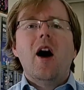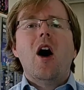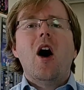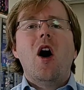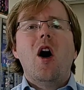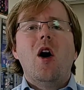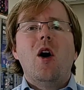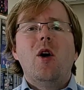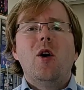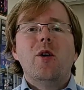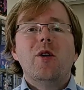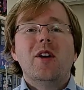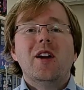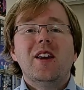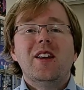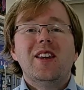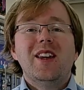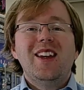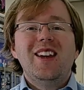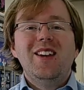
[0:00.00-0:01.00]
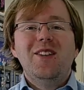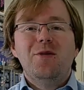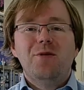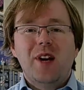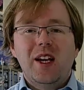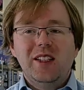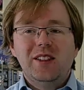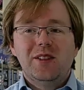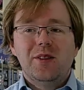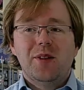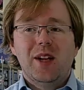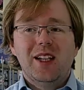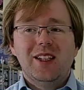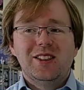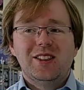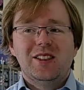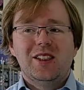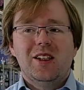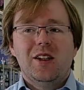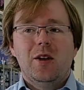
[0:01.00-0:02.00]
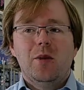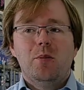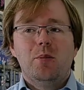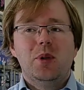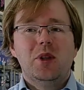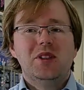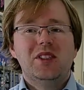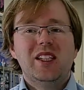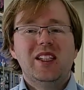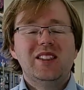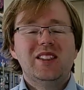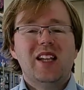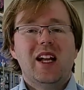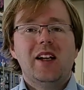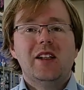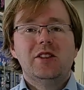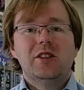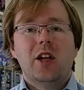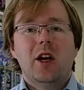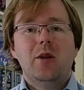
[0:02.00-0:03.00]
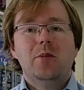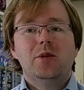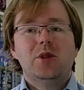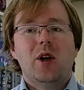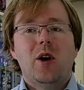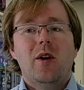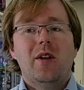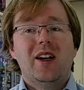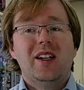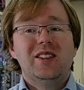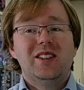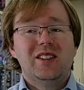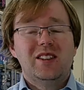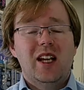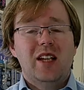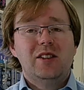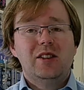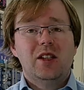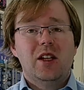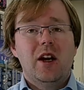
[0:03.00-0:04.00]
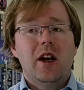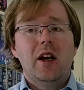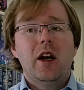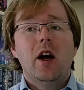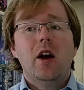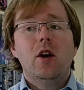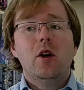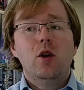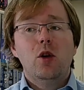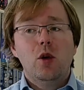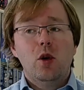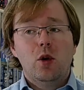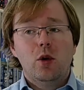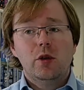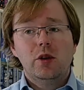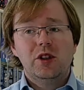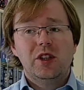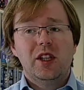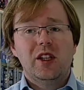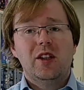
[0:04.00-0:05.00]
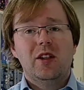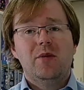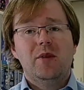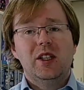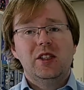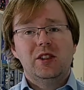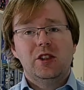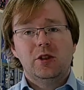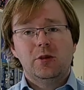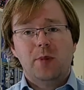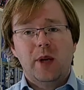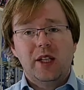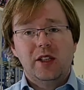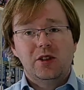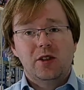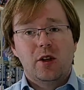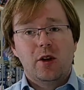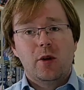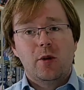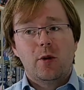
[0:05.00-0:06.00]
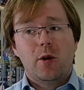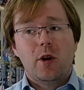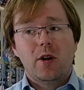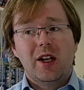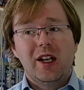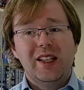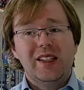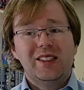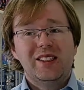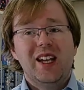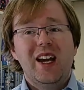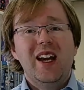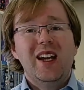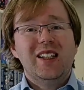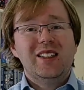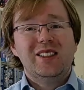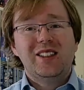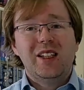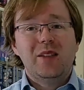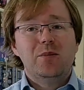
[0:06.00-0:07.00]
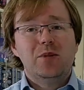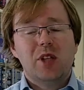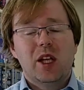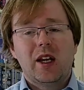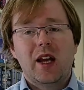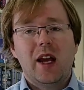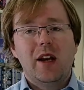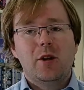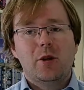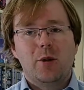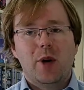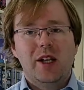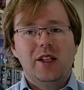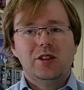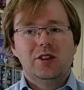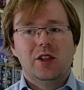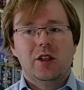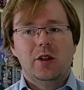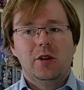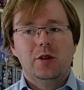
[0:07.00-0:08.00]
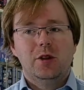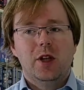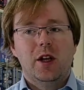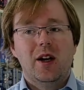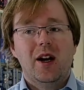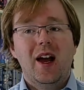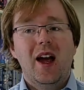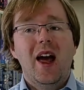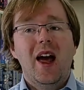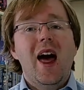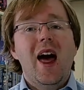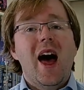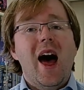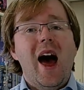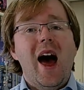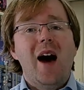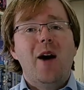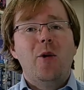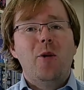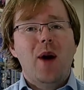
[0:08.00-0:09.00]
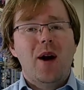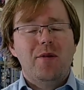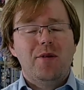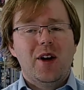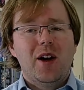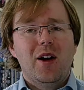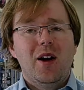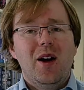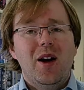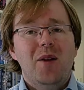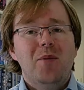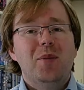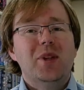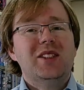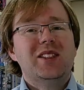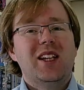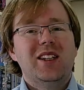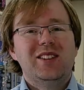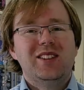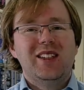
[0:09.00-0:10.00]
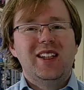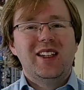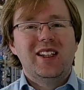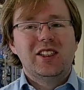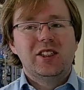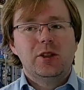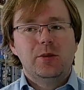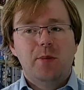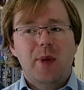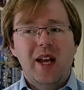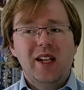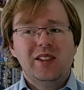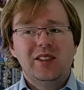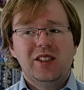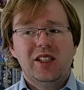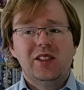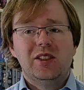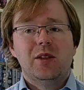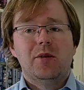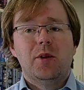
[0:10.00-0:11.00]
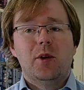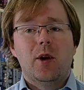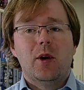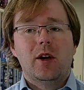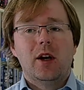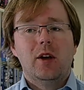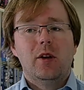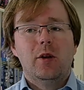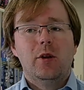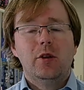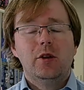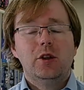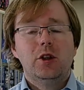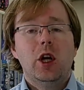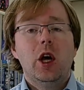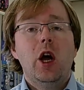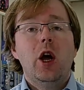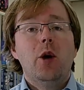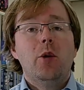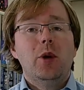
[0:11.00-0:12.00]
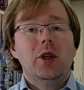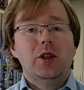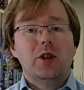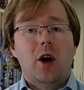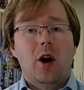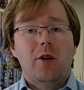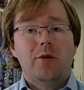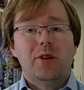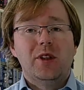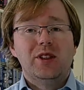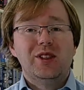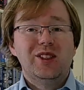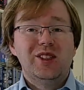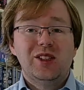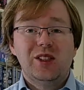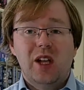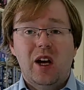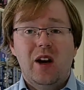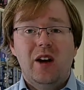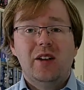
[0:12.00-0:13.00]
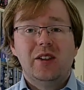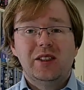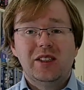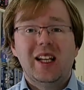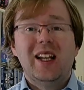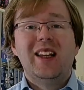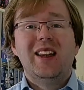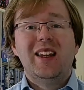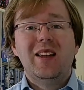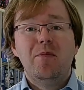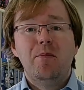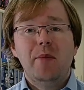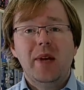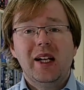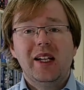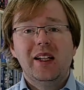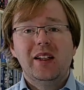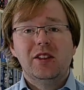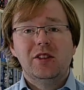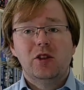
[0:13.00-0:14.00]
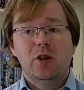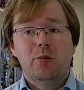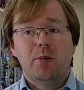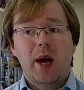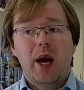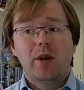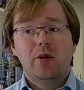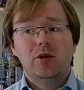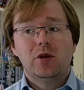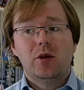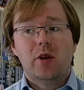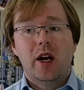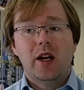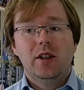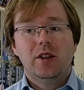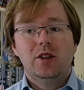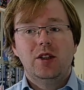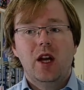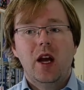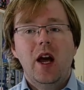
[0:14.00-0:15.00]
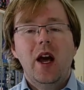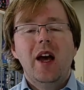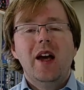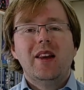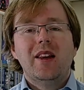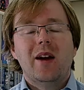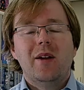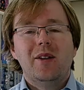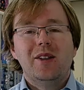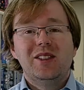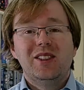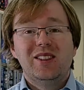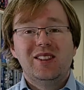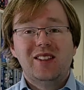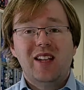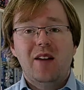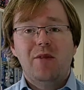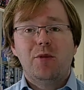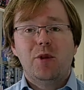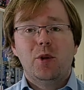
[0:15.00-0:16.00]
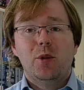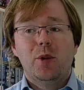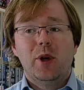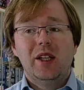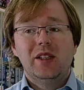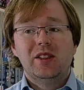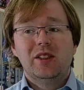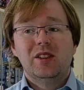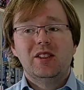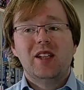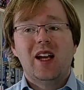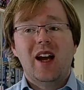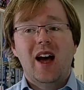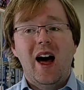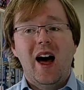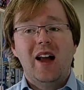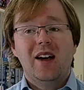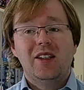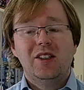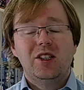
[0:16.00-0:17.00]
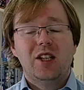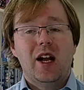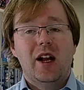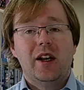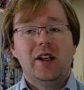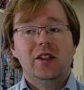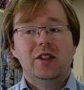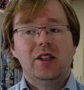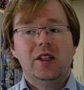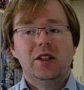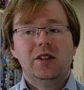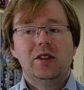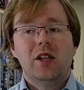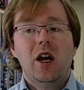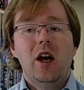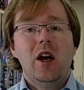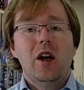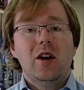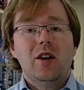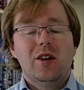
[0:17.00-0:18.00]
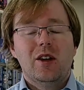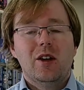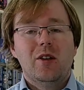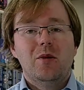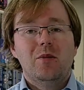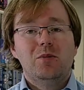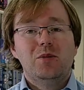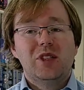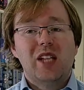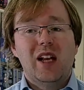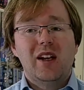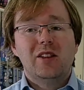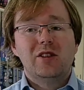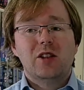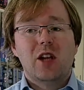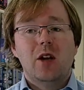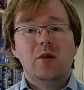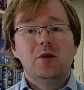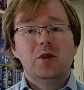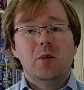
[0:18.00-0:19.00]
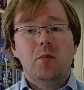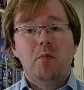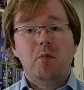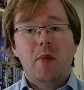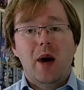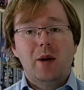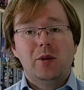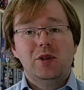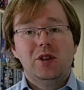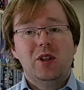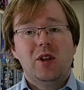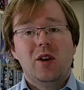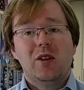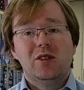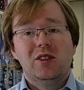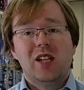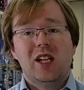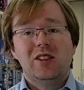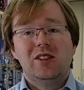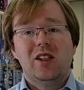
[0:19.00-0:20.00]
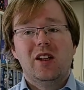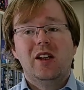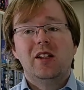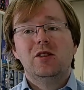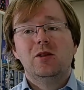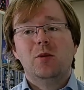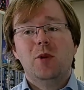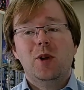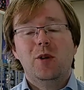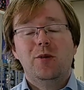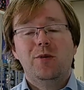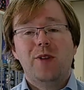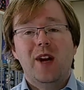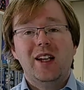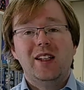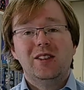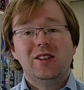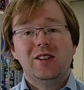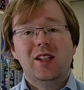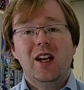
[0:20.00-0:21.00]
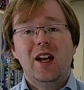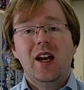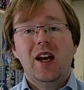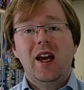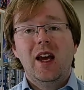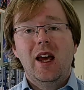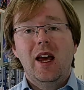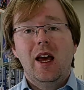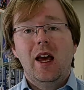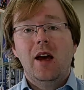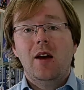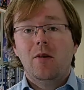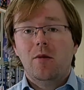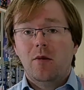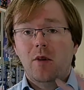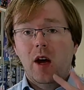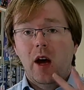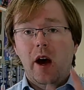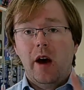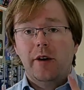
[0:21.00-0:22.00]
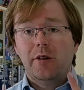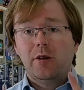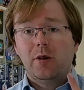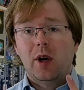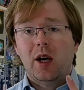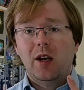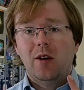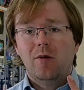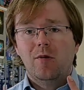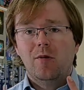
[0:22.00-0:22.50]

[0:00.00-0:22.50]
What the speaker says: On the face of it, putting telescopes on a satellite and launching them into space on a rocket seems like a great solution. However, besides the expenses of a rocket launch, which often start in the millions of pounds range, there are several risks and challenges that telescopes mounted on satellites will face. Here are three.